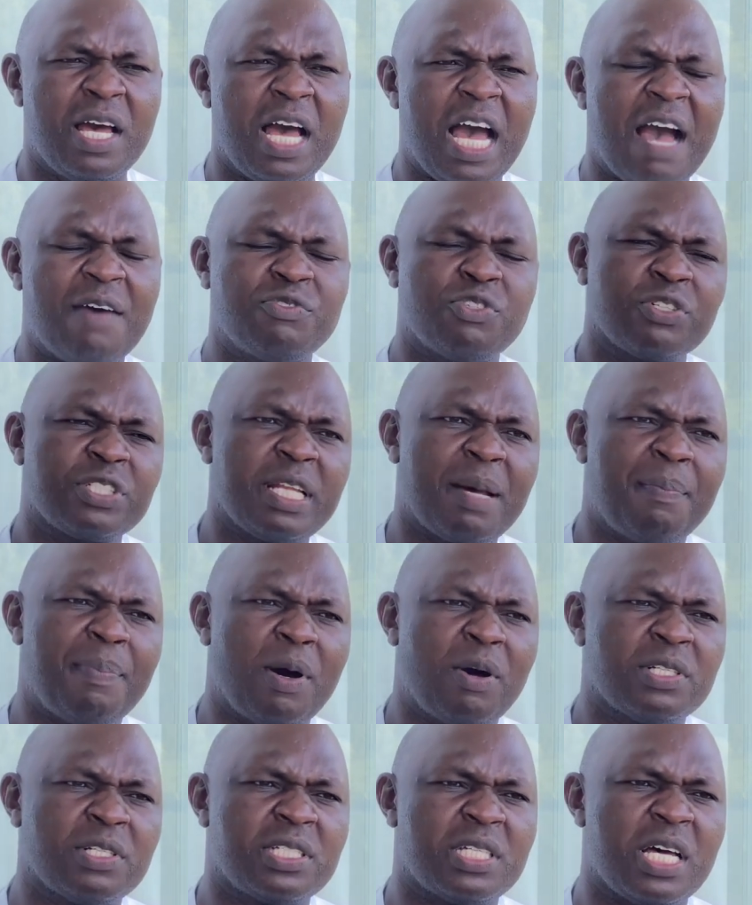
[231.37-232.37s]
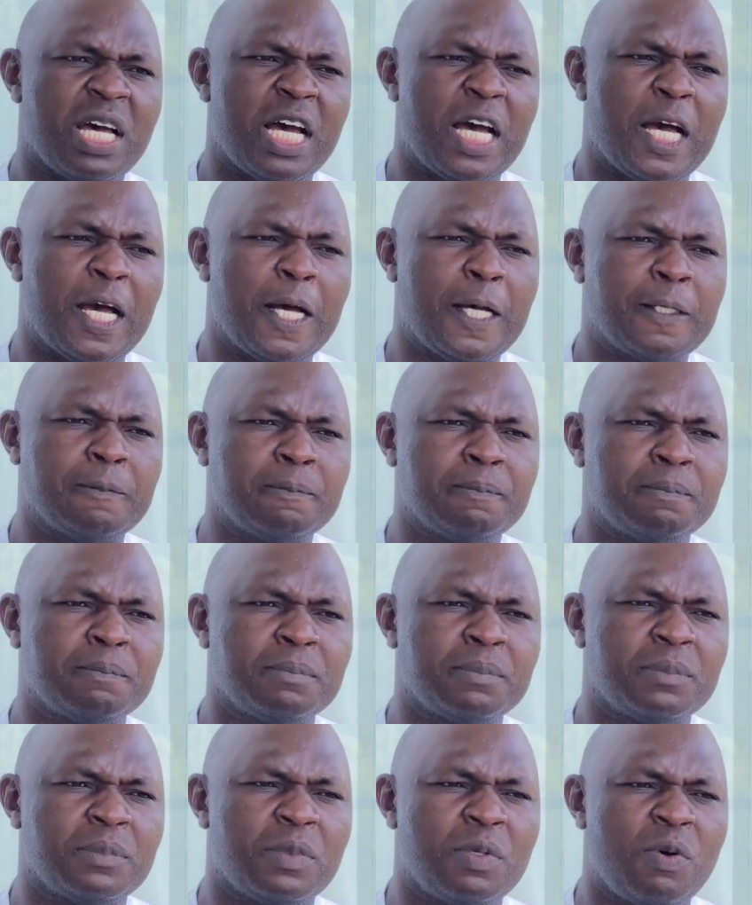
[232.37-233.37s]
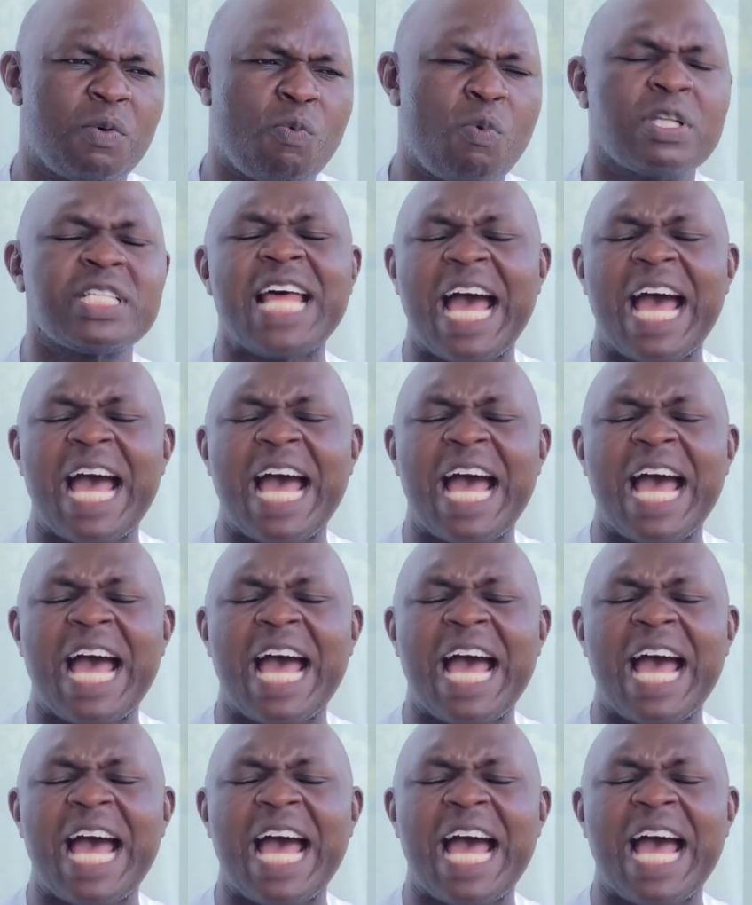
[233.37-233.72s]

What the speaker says: I've talked about what